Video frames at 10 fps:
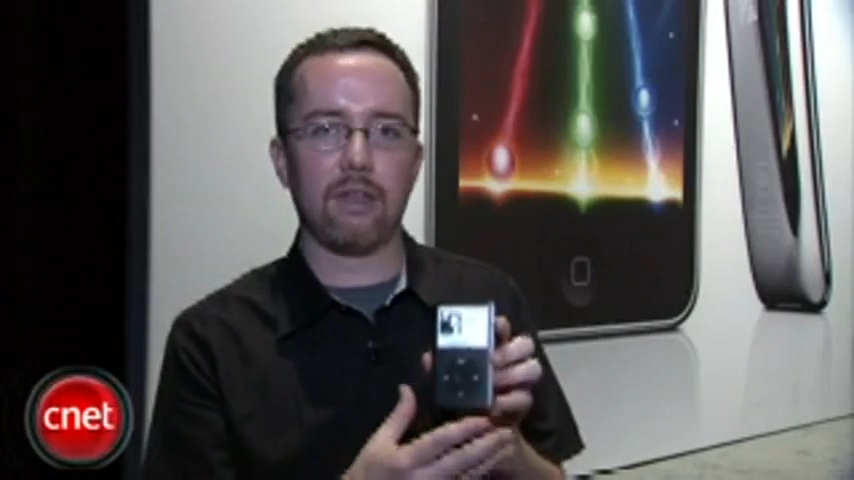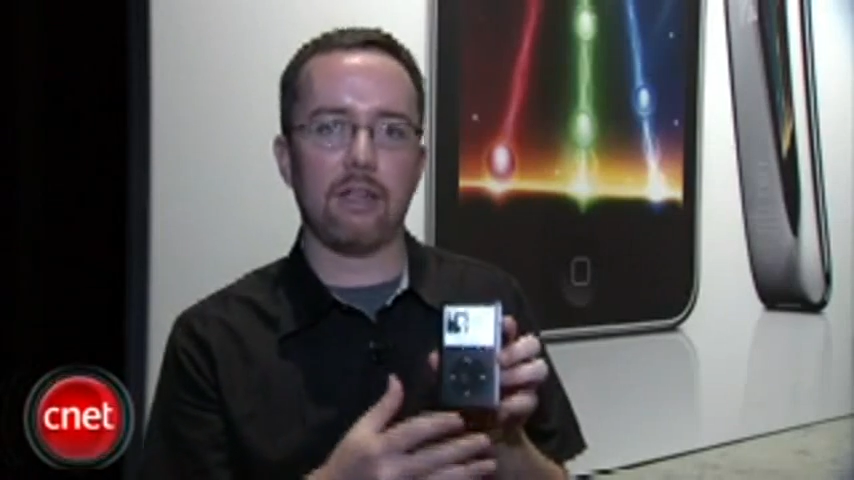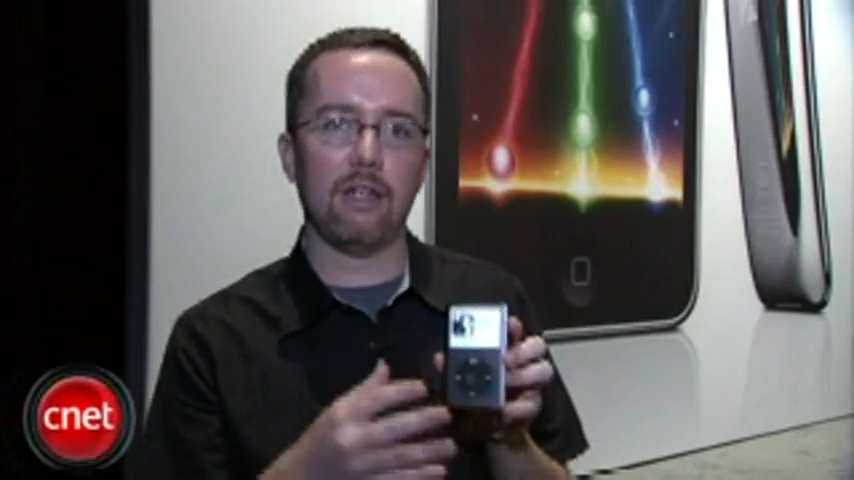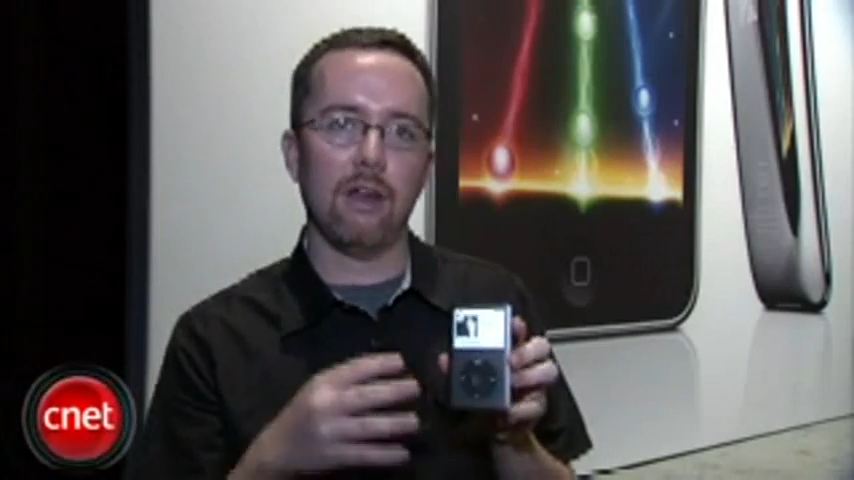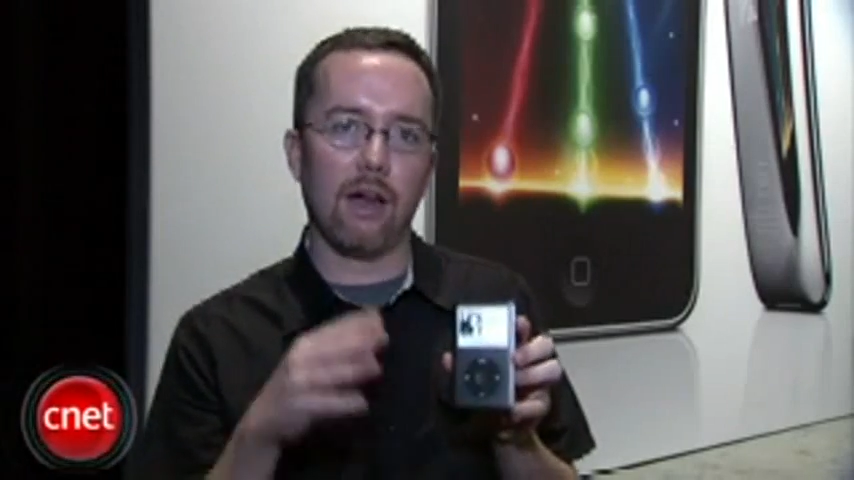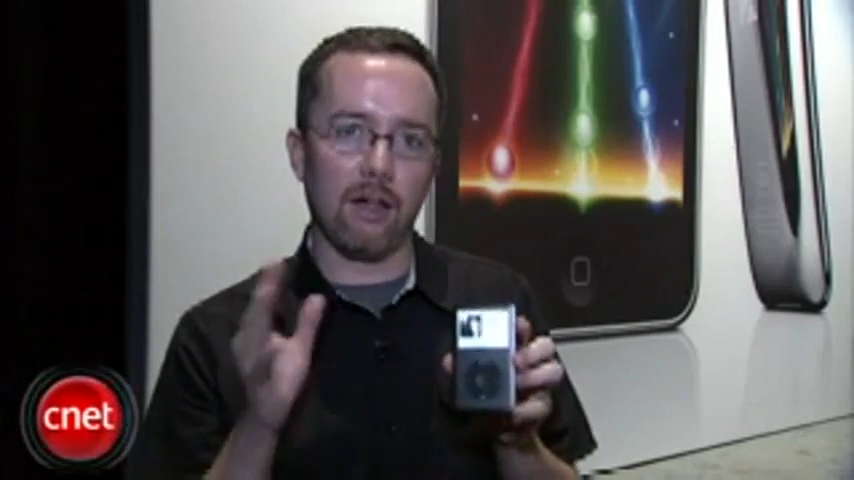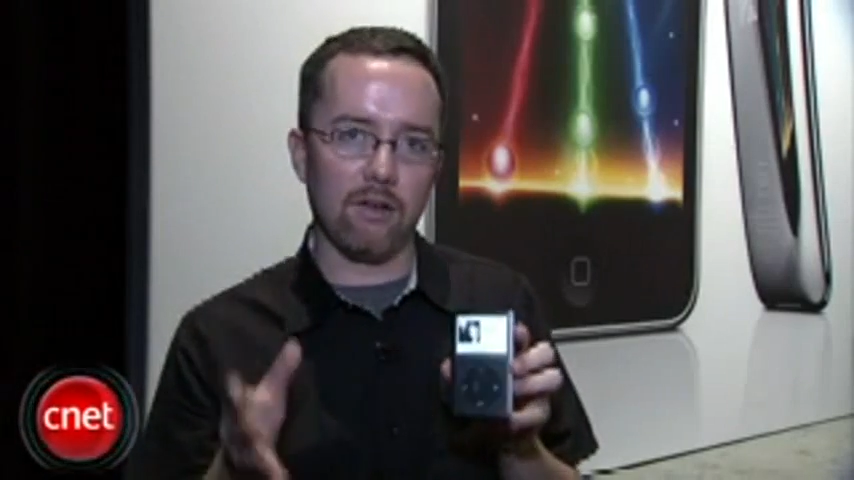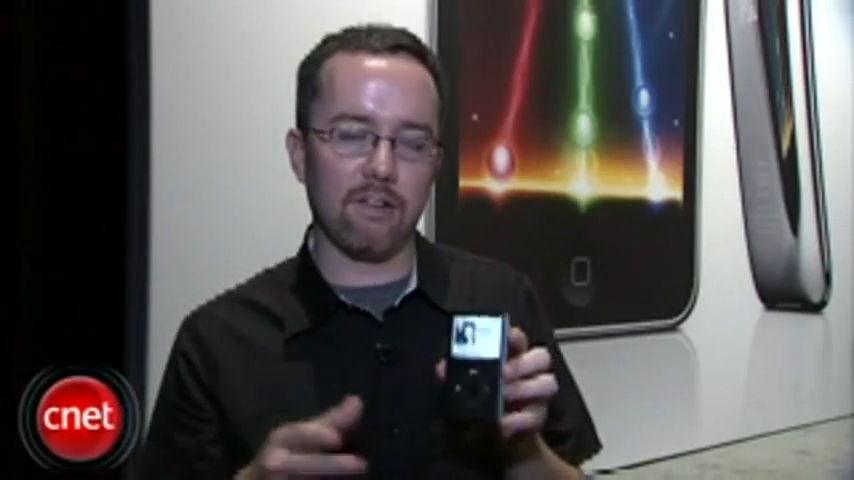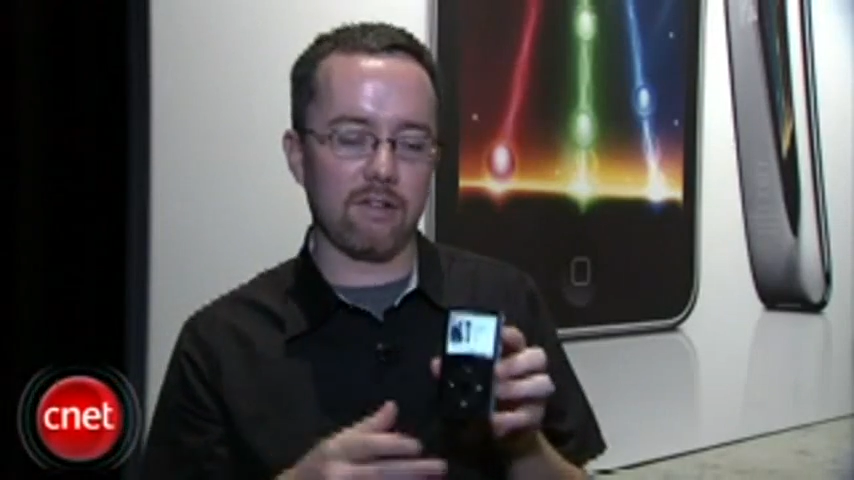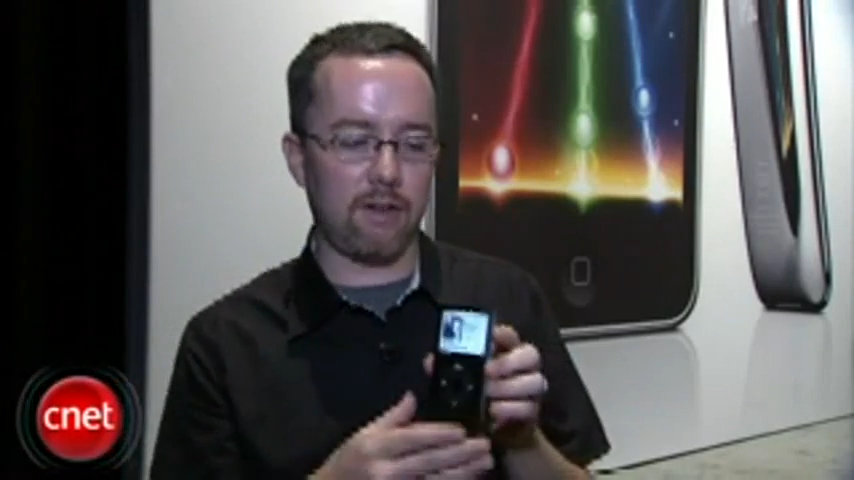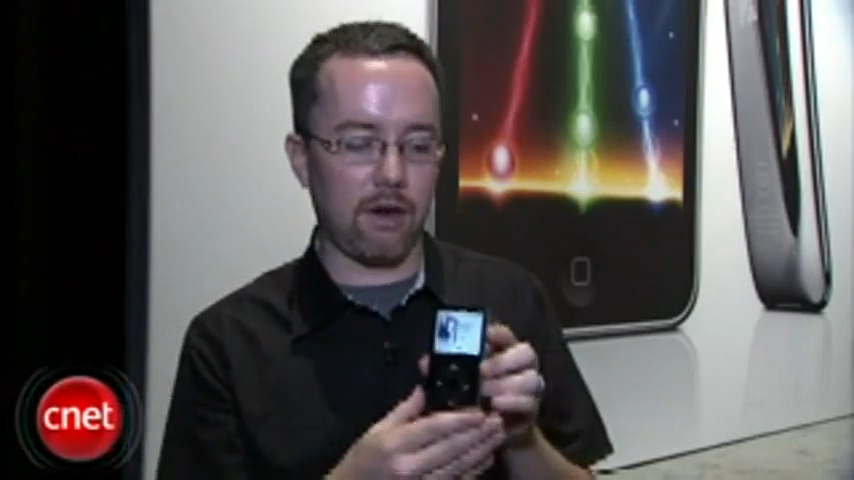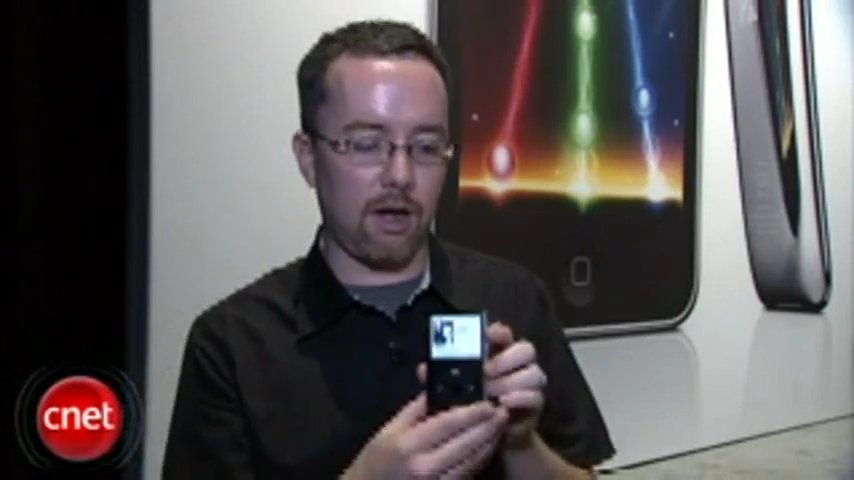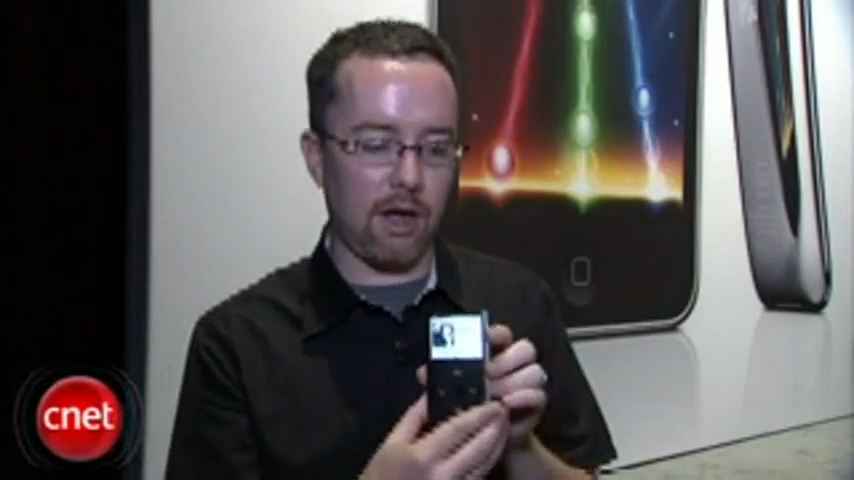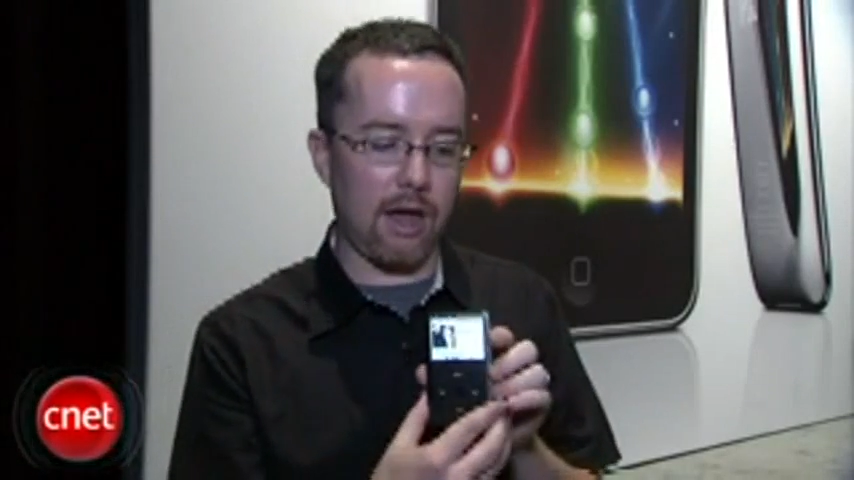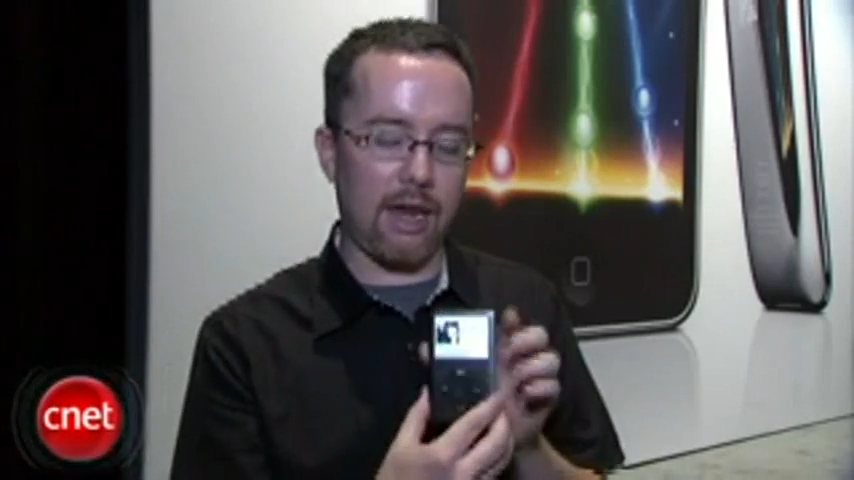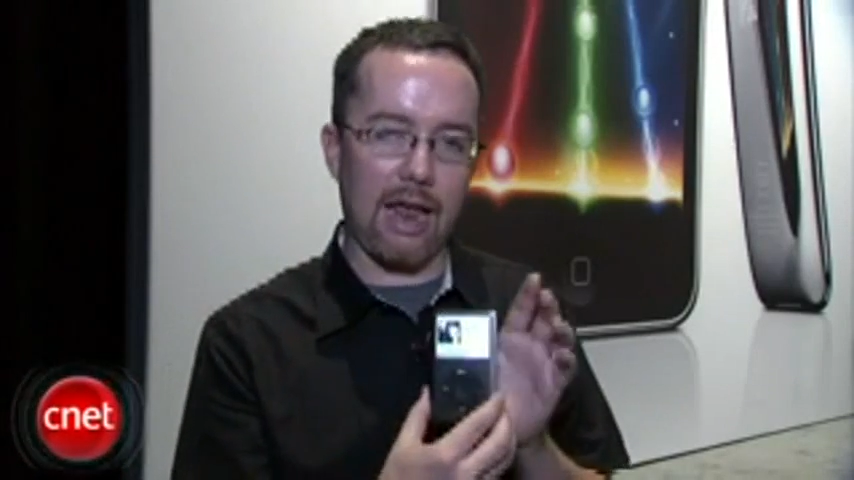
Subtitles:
the 160 and